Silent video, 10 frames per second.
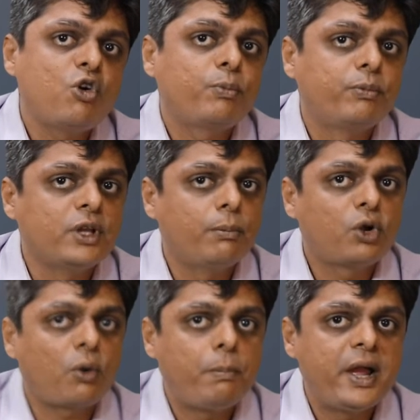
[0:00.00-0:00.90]
of
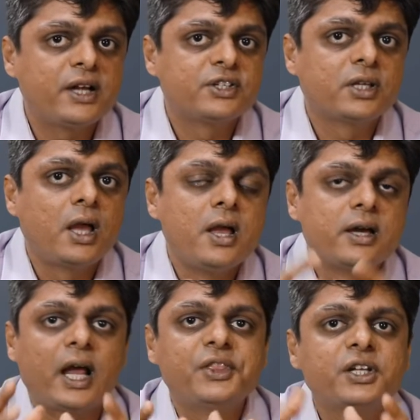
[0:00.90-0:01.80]
number of beds,
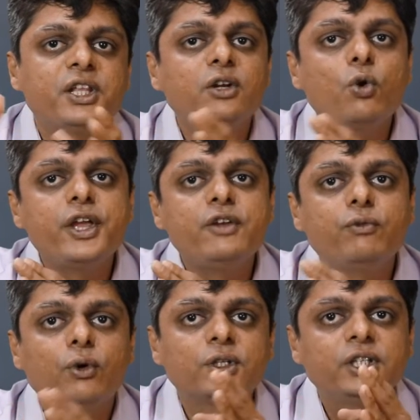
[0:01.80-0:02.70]
rather than going
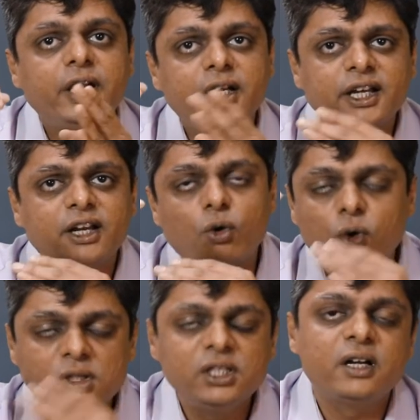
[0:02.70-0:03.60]
for the entire
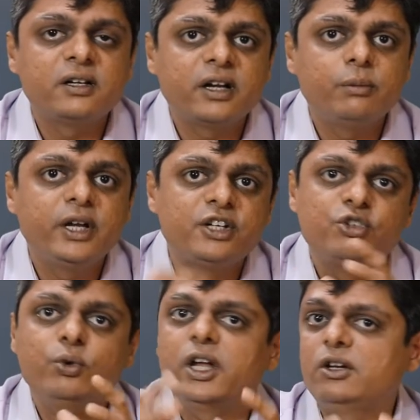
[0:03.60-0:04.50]
all the 100 beds,
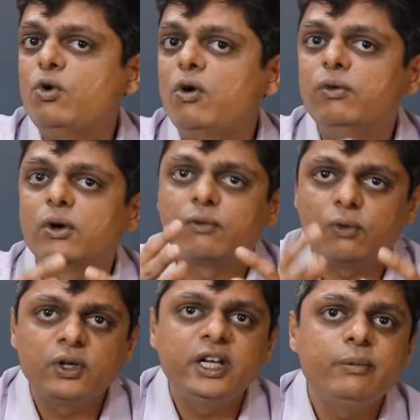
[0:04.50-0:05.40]
you can go for
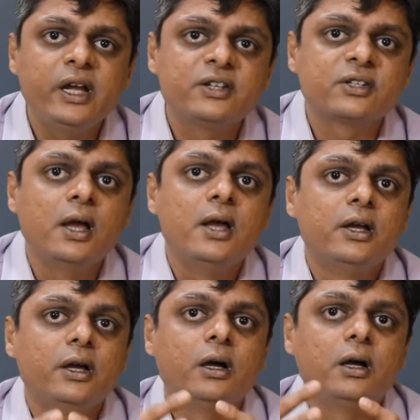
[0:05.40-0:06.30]
40 beds.
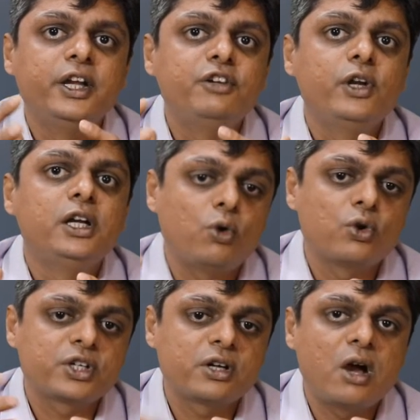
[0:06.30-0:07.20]
It will
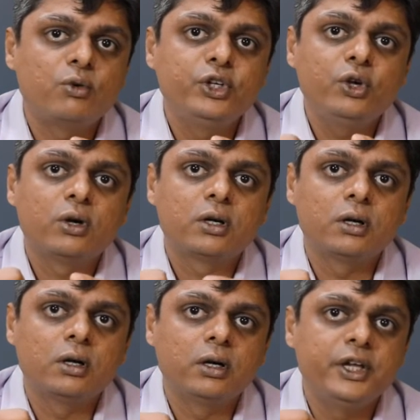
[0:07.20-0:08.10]
cost down
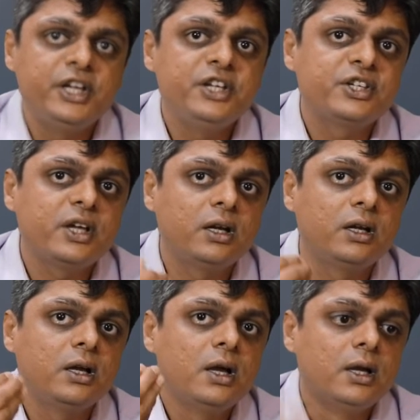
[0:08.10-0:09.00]
your
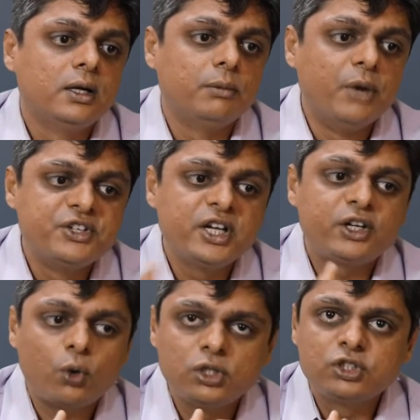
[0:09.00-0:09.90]
initial
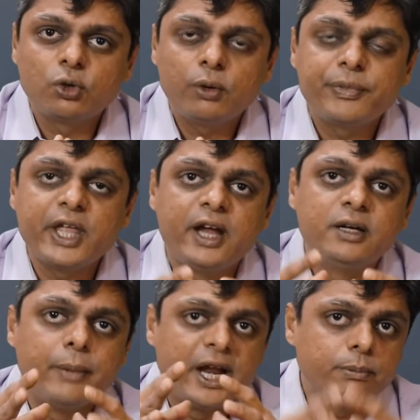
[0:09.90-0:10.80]
budget also.
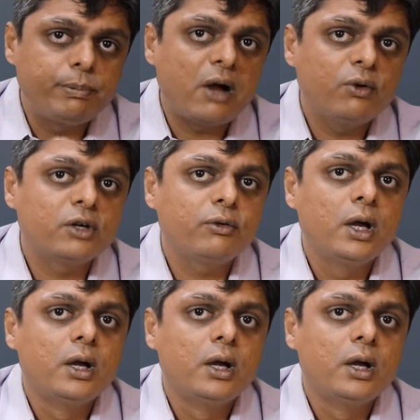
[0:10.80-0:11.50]
And manpower